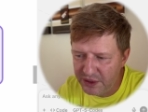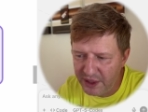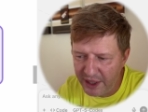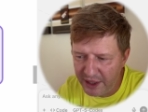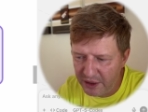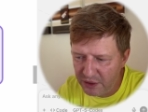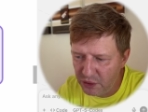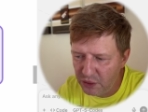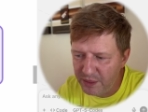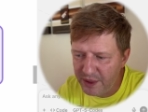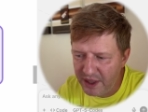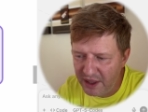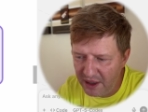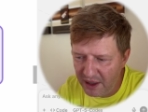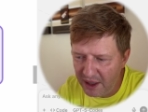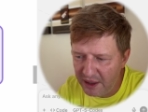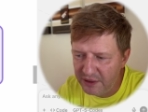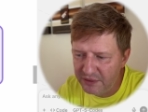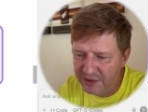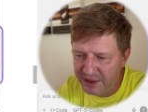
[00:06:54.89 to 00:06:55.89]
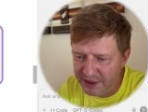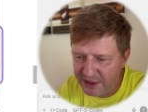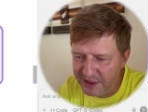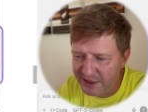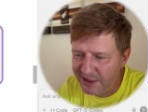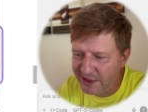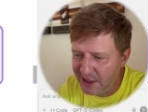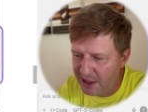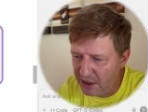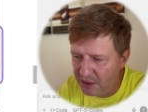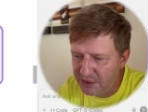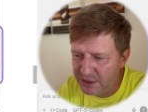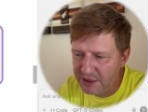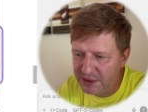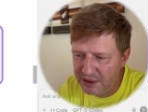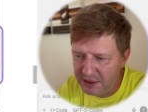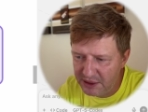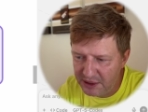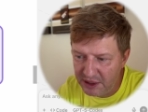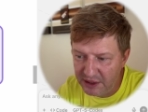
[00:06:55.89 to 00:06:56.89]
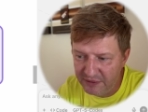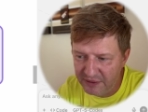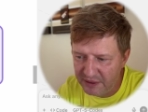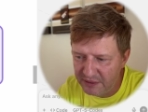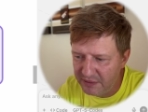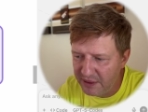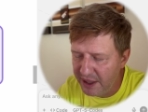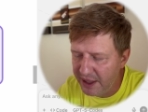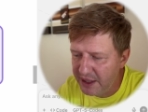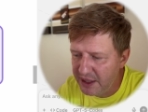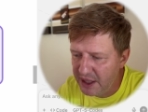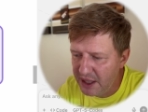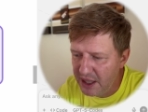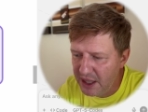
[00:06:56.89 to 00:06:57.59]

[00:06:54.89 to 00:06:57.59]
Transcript: like could be hundreds, thousands even, right?